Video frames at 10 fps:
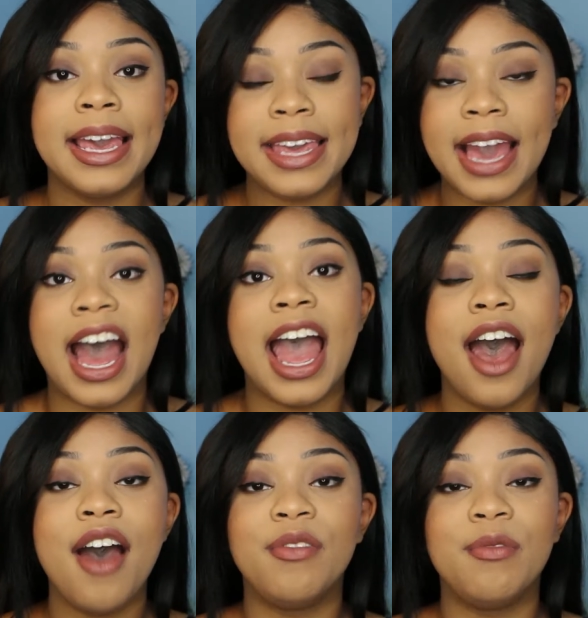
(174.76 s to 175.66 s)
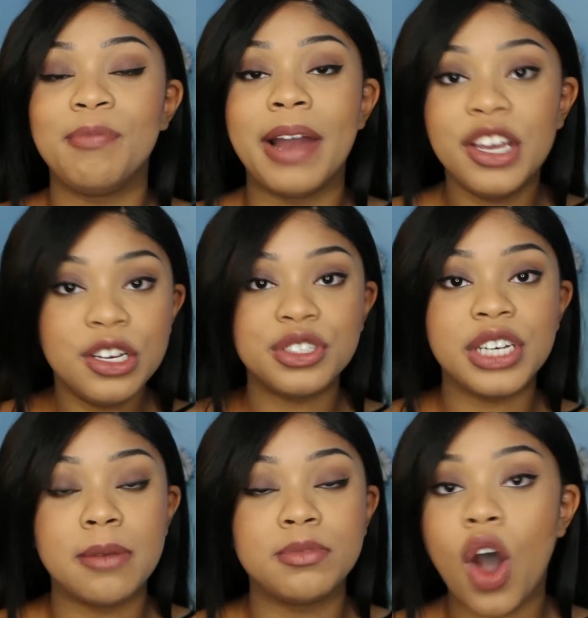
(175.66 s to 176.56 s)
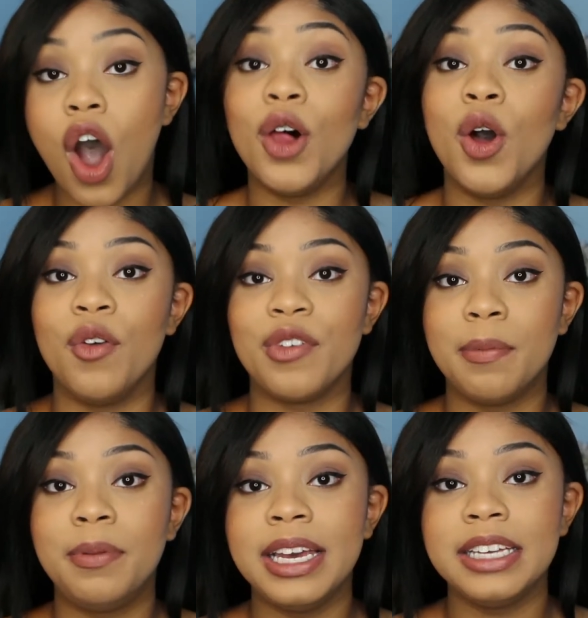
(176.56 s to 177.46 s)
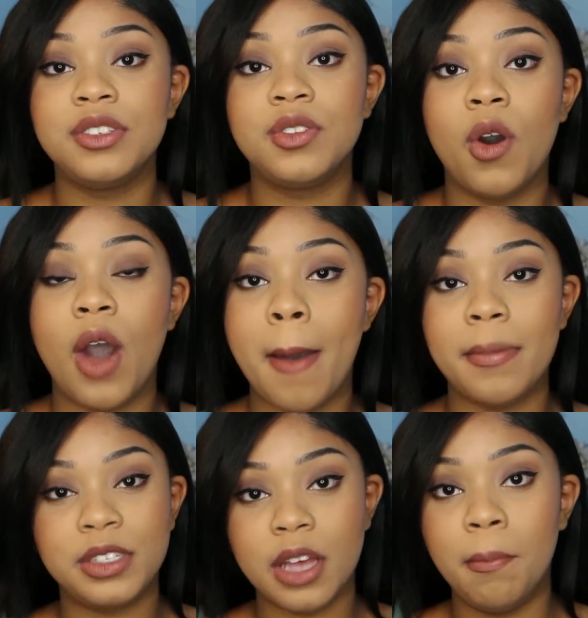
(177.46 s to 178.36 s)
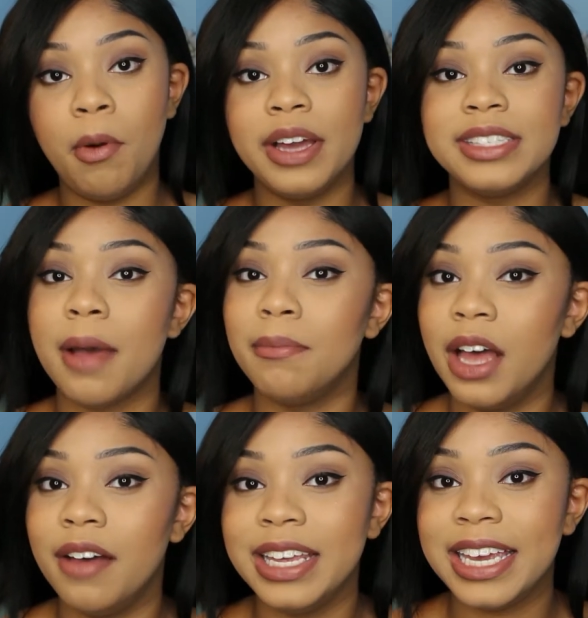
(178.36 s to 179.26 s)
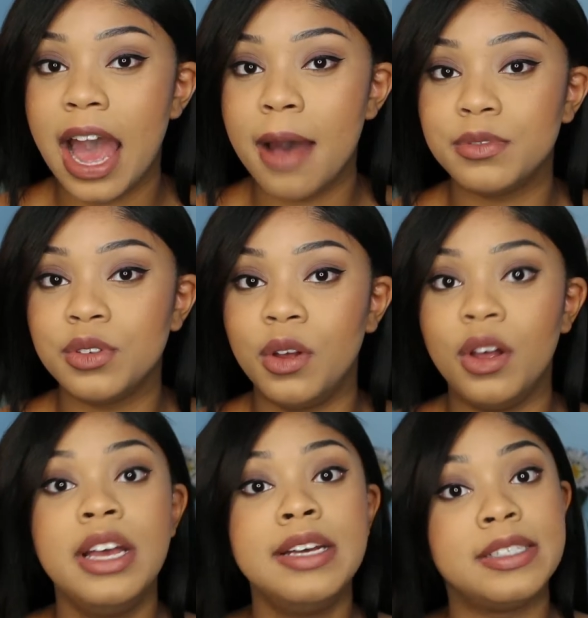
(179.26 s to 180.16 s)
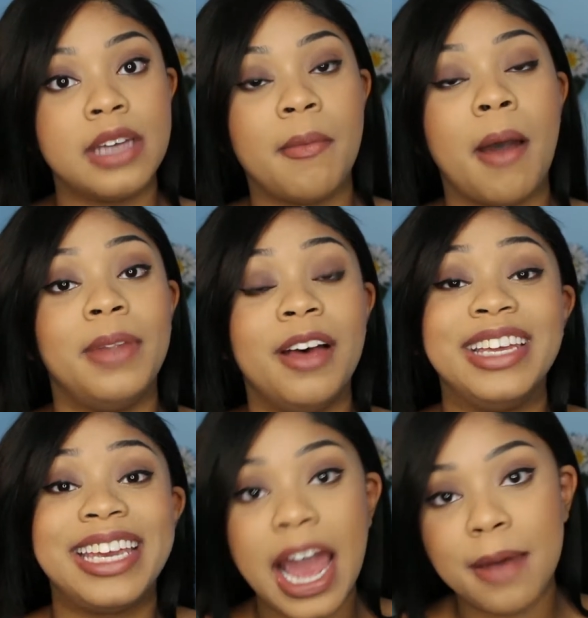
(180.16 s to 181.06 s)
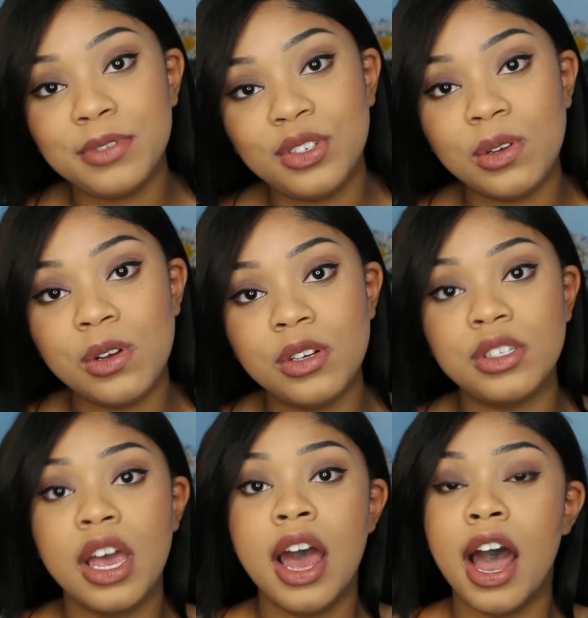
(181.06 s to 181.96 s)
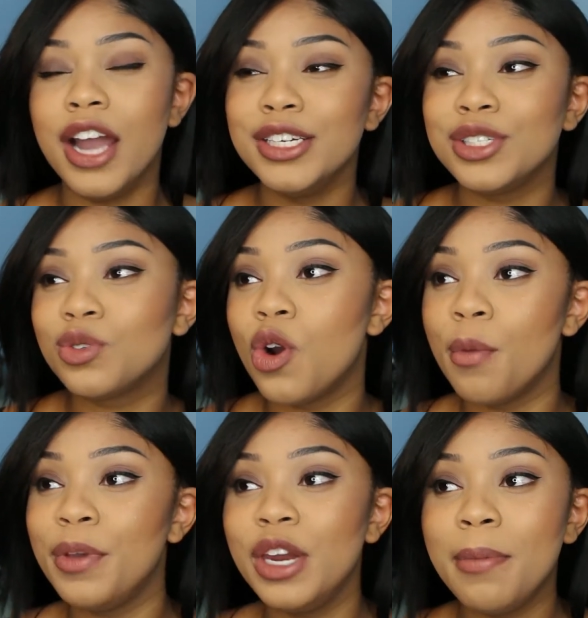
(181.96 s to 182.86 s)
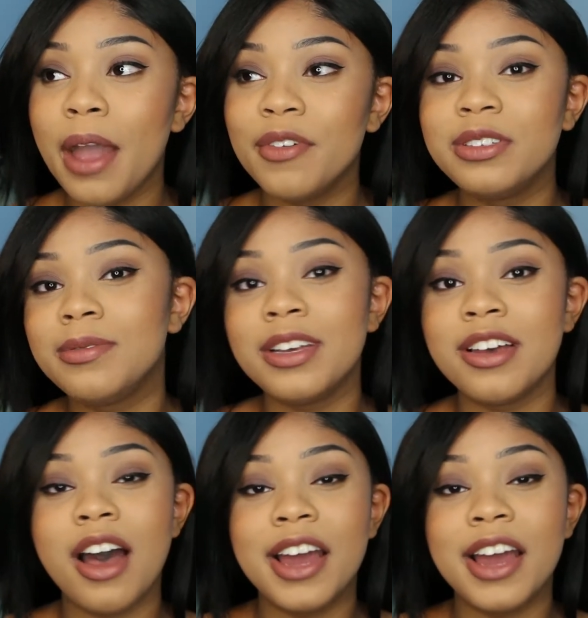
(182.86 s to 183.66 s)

yeah, I have my usernames all over the place. So at some points I'm Lovely Capsule, some I'm Lovely Capsules, underscore Beauty by Rissa,